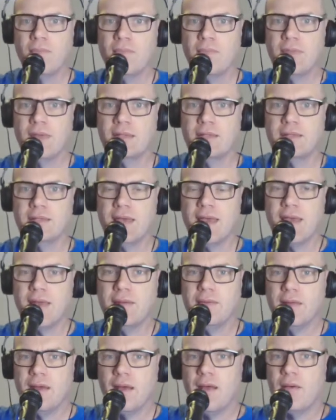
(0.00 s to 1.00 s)
That's
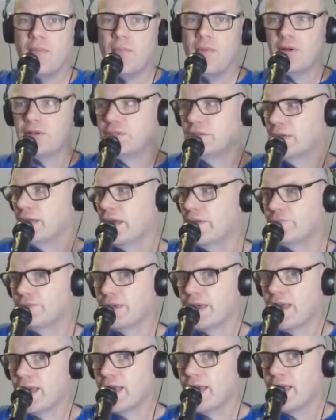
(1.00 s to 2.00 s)
it. Point to your left
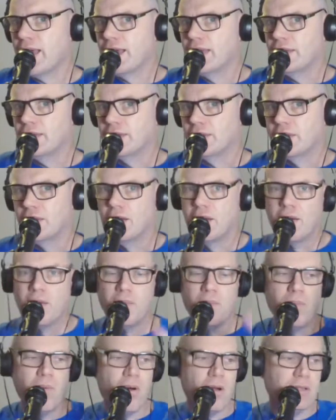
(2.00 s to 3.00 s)
again.
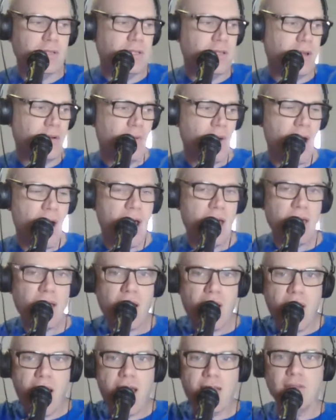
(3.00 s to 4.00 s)
Point to your right.
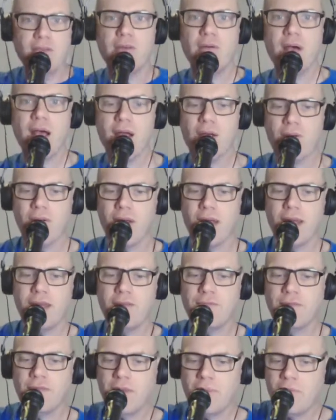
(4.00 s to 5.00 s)
All right, you are
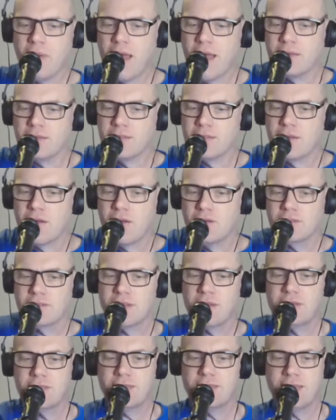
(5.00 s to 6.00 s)
ready for the bounce song.
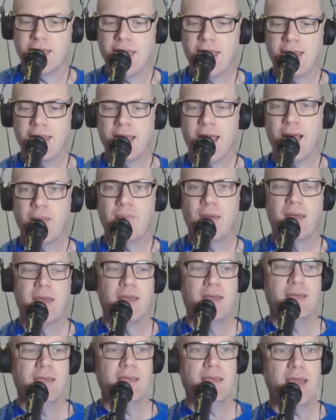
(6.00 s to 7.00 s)
So standing up,
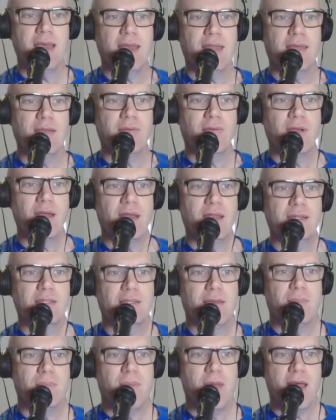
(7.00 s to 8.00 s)
getting ready
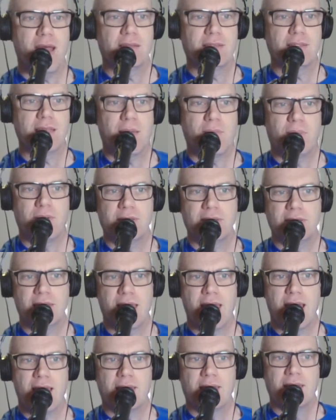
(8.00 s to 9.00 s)
to bounce up and
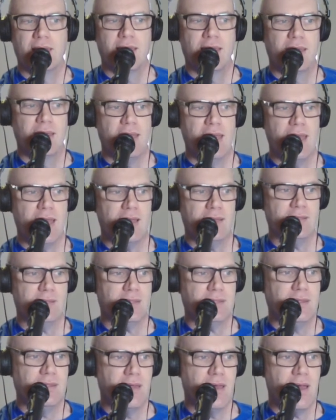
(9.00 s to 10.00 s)
down.
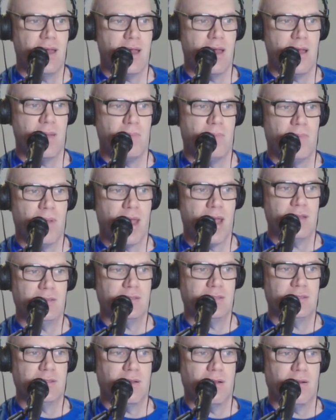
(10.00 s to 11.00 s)
It's the
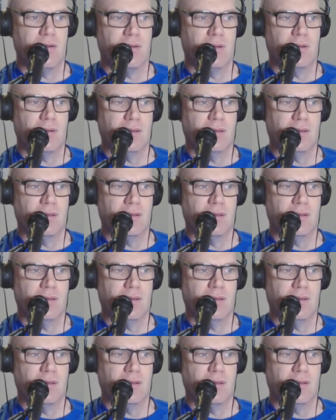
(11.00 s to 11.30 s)
Bounce Song.